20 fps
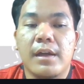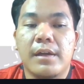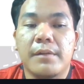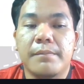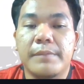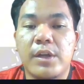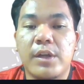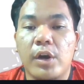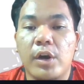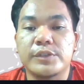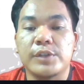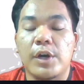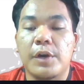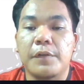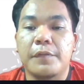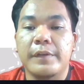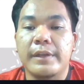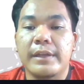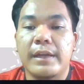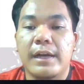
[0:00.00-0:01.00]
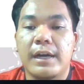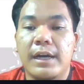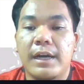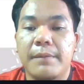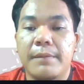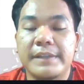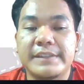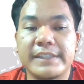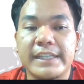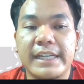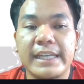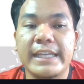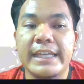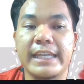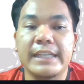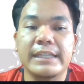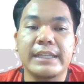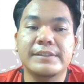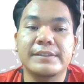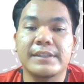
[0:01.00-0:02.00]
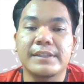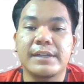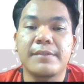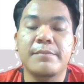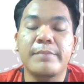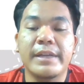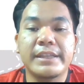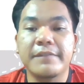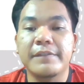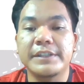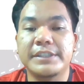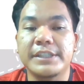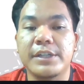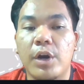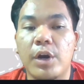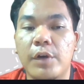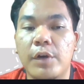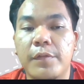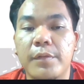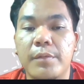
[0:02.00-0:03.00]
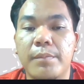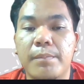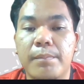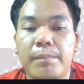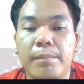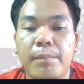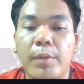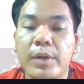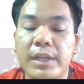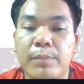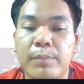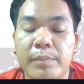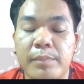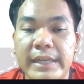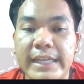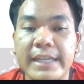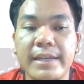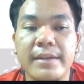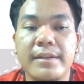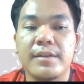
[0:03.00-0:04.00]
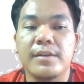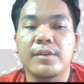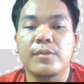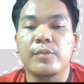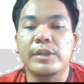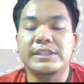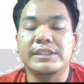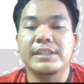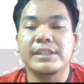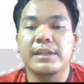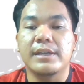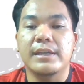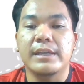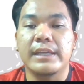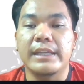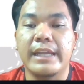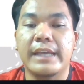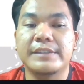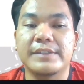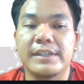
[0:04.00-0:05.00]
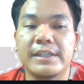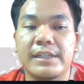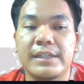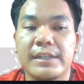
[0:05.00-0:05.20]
because of basically it is a better version of polypropylene, which it has